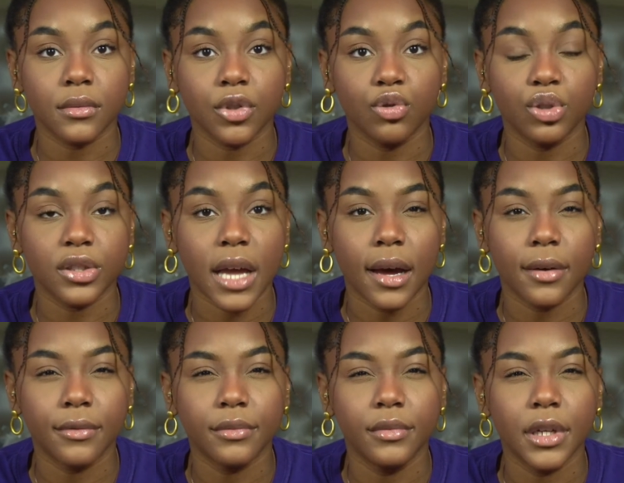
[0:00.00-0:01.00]
you just
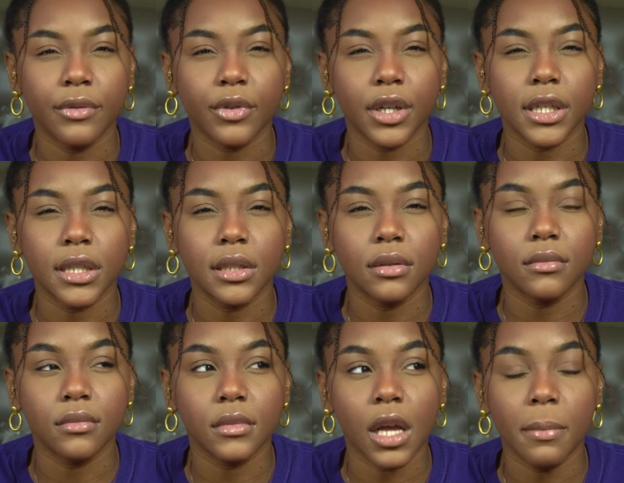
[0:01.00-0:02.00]
have different
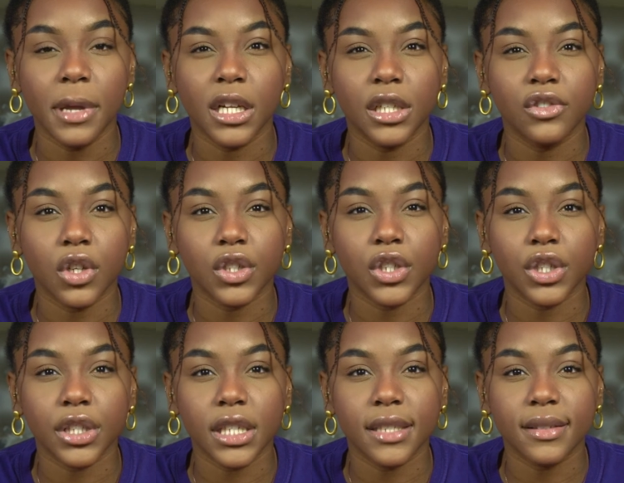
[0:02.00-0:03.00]
opinions on
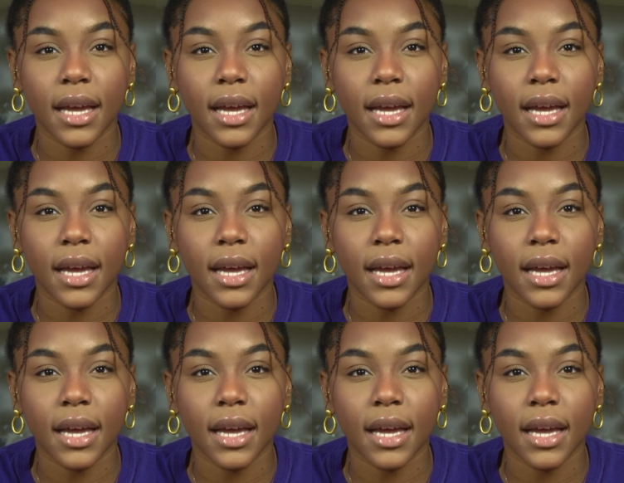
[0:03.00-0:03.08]
certain things,